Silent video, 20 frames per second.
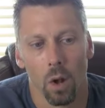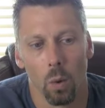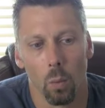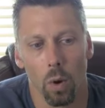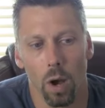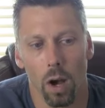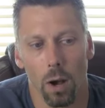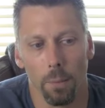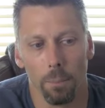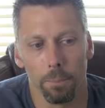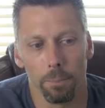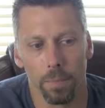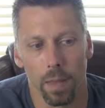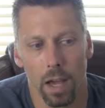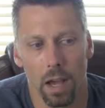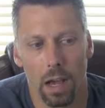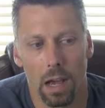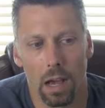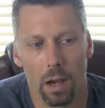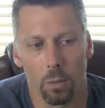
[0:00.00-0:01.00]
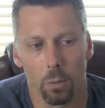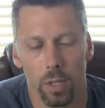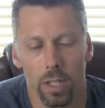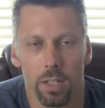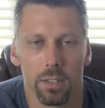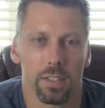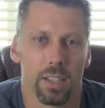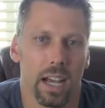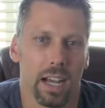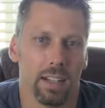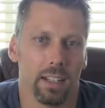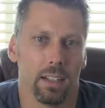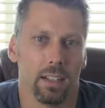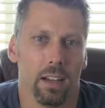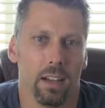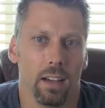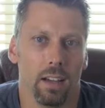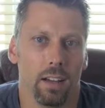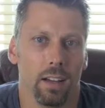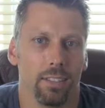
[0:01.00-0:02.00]
Well, uh, we
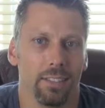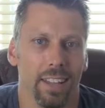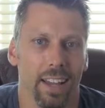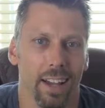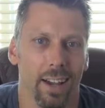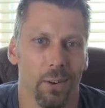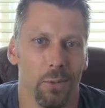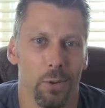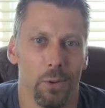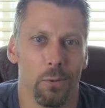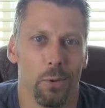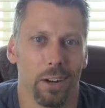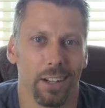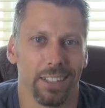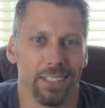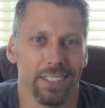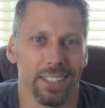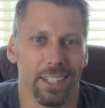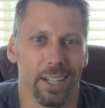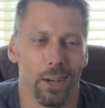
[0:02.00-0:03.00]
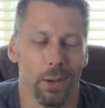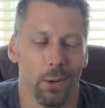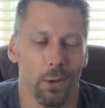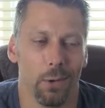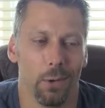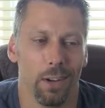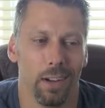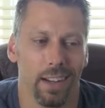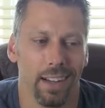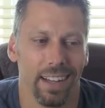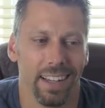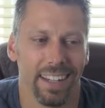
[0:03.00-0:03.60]
decided that we wanted to go,